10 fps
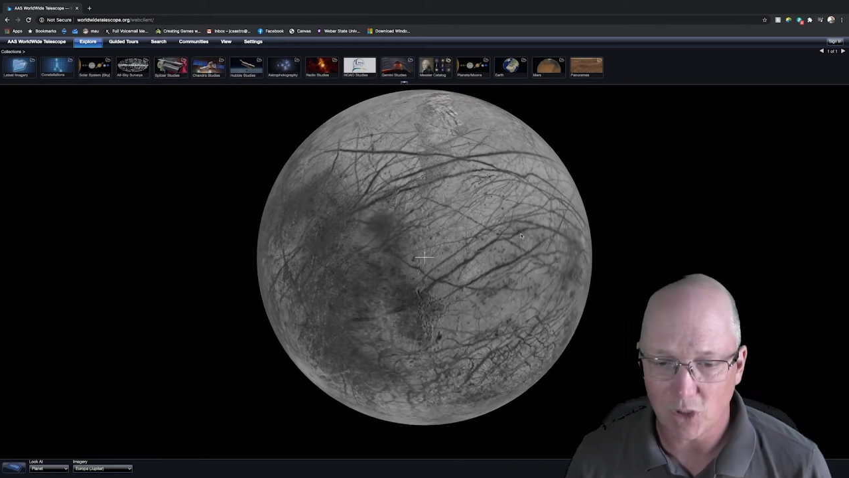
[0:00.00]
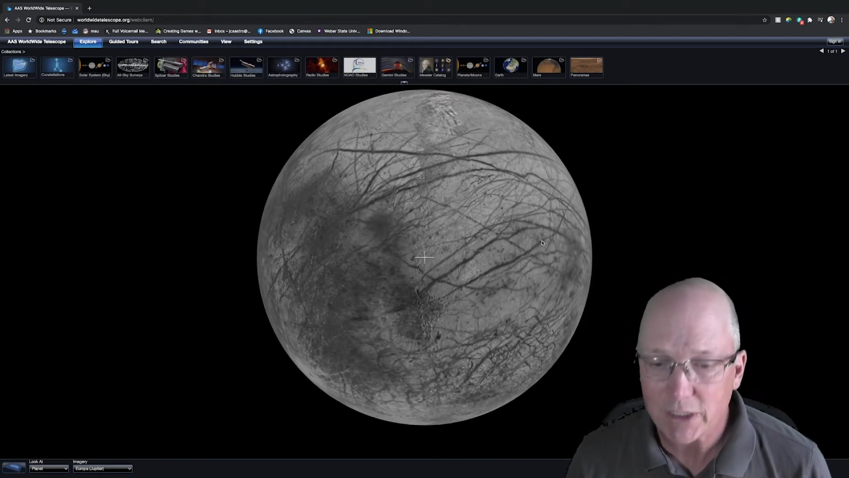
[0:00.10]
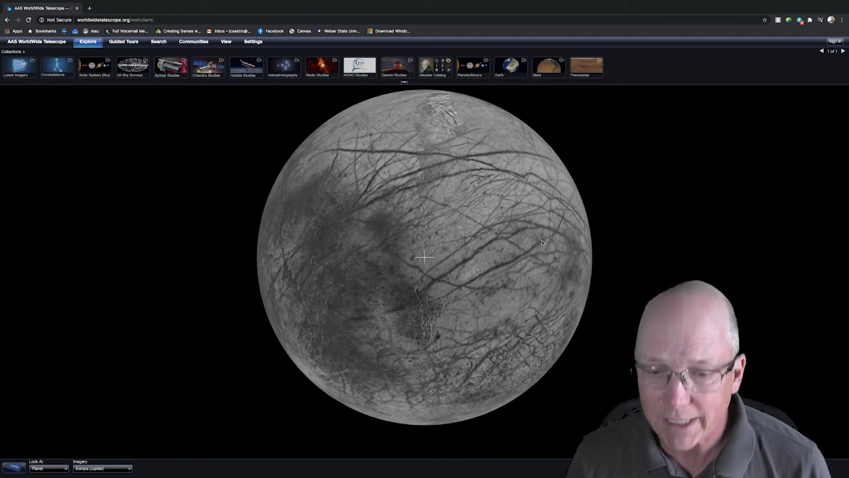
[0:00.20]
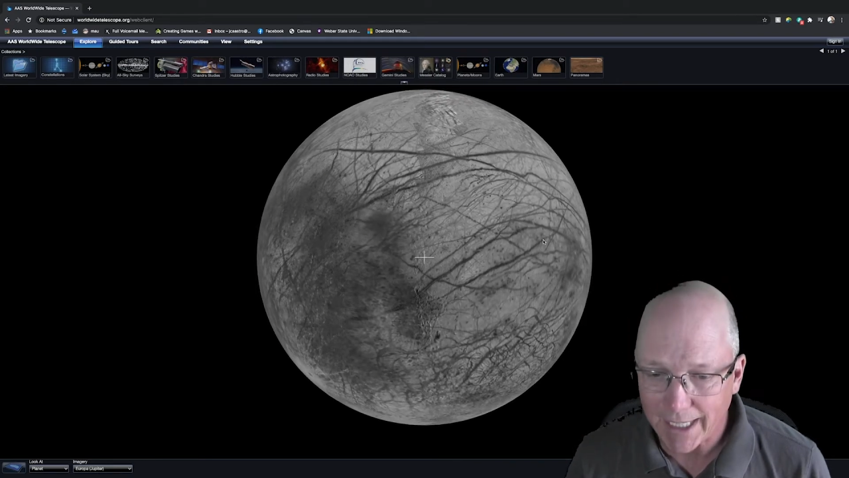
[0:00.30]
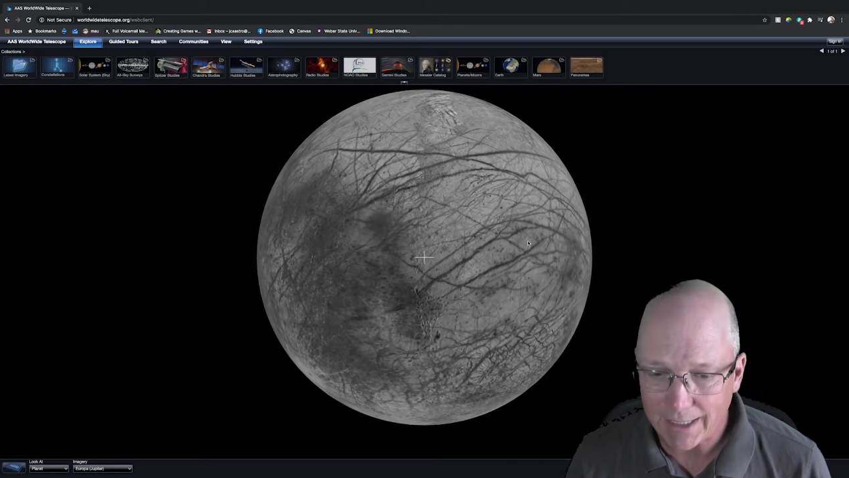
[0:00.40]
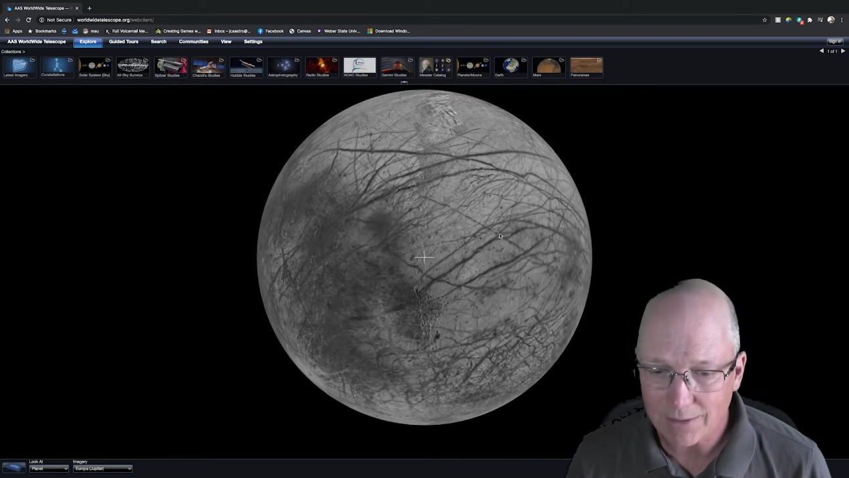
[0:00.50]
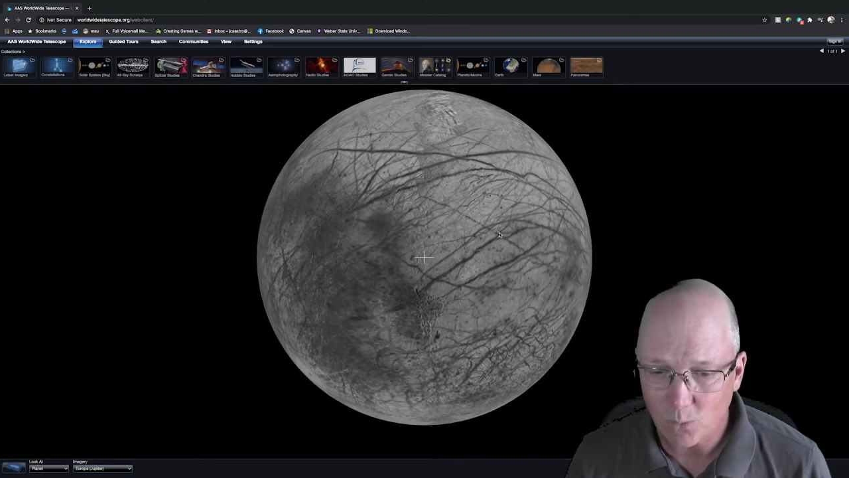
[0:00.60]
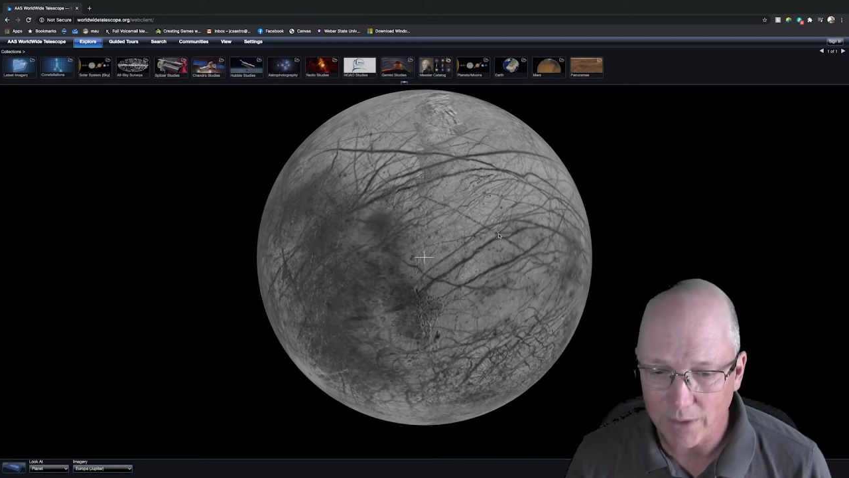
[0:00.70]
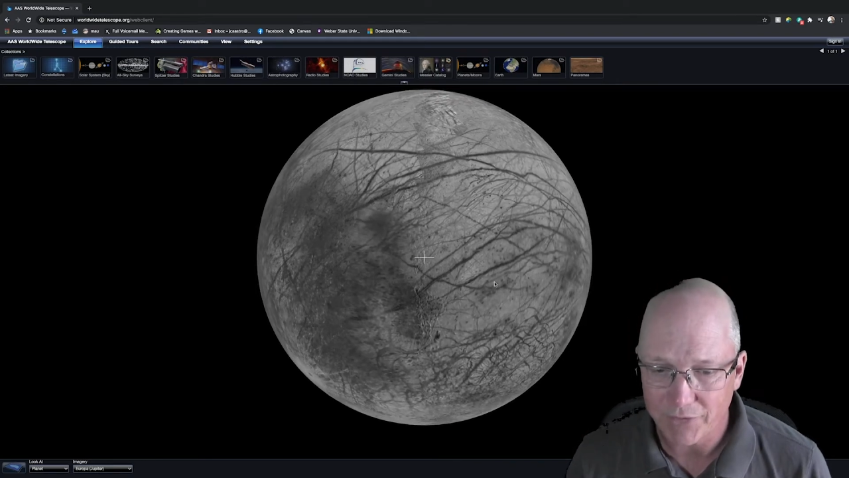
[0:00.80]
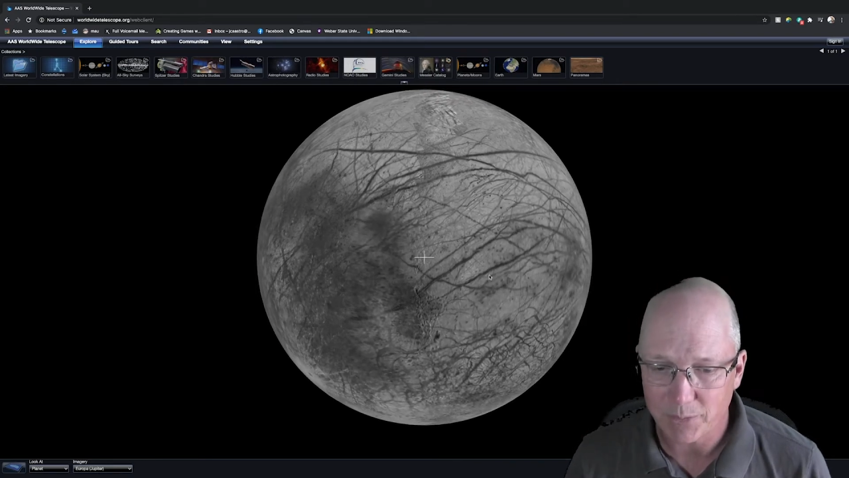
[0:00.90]
looked at
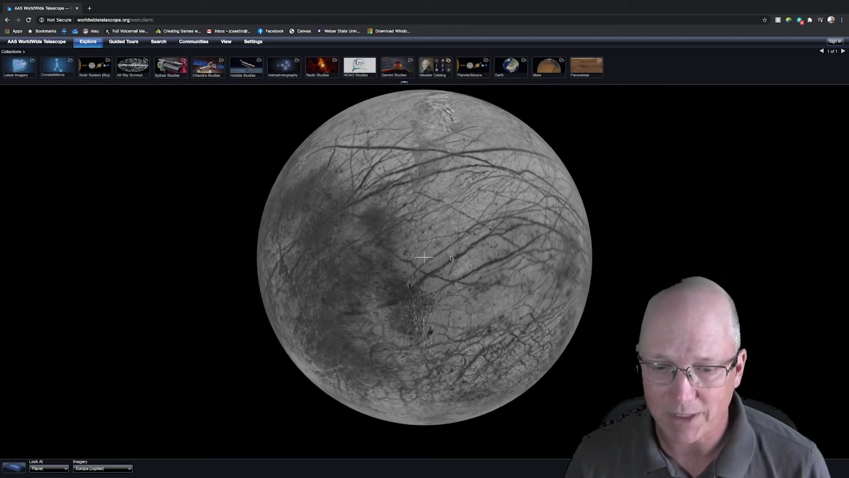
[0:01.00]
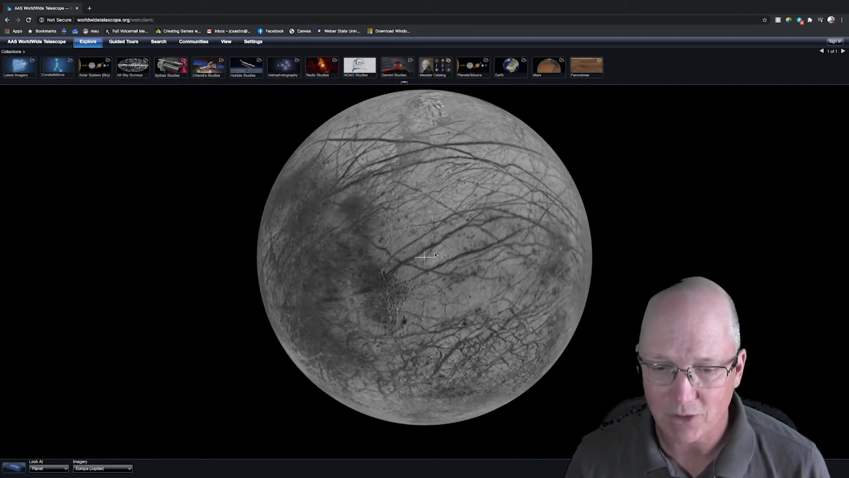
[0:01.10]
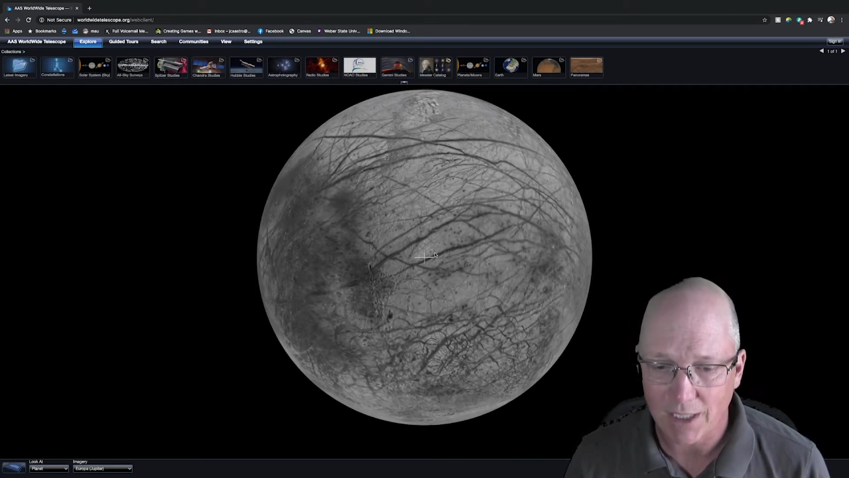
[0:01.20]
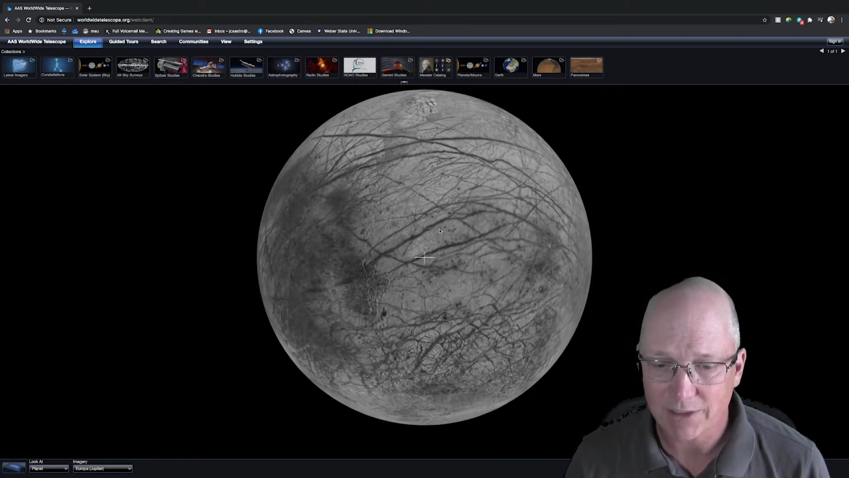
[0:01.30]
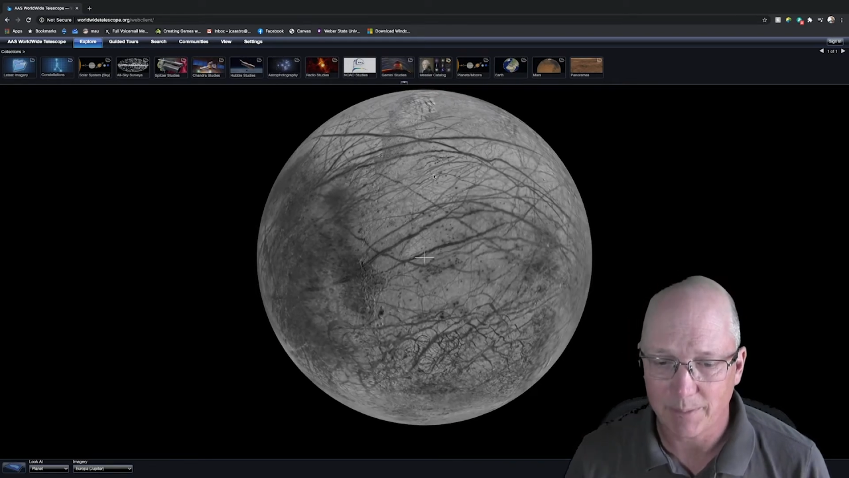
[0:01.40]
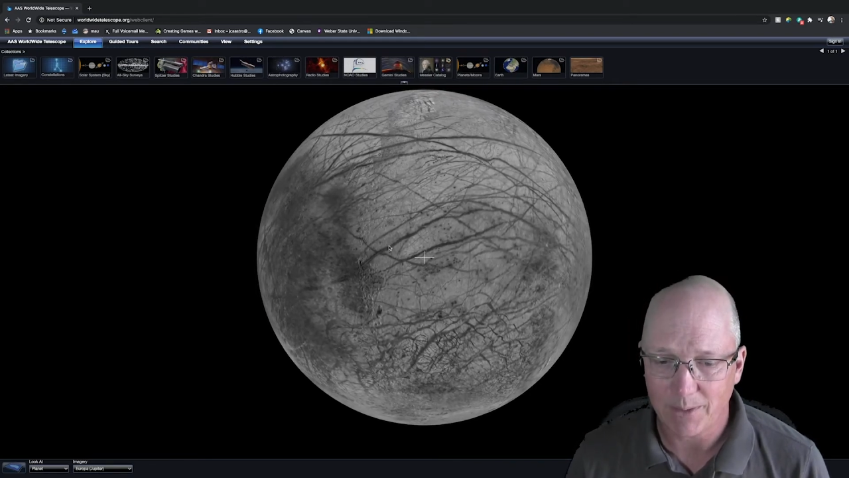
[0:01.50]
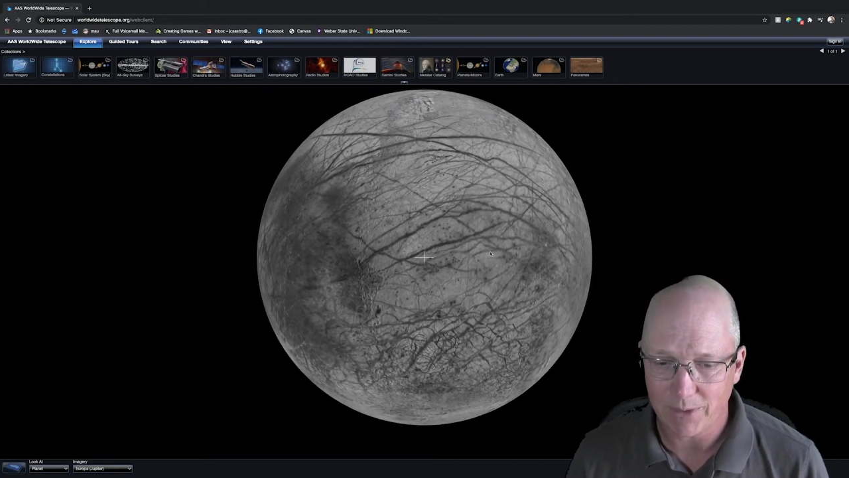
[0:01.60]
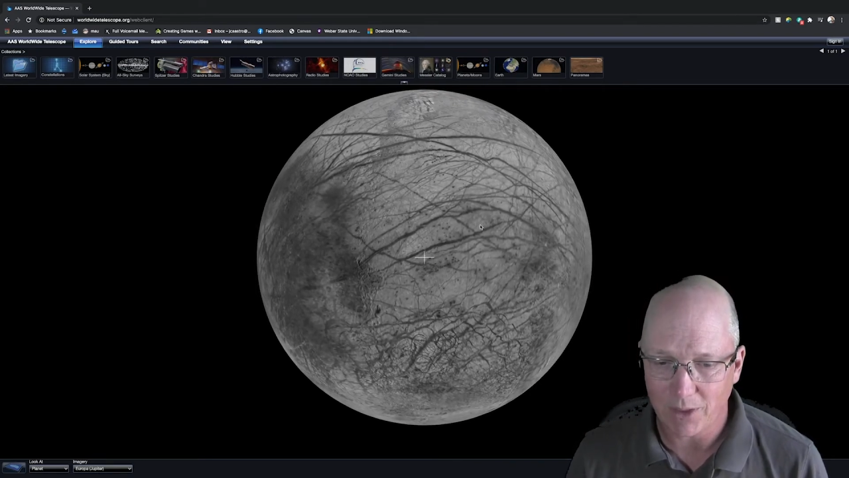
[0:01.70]
it with spectroscopy.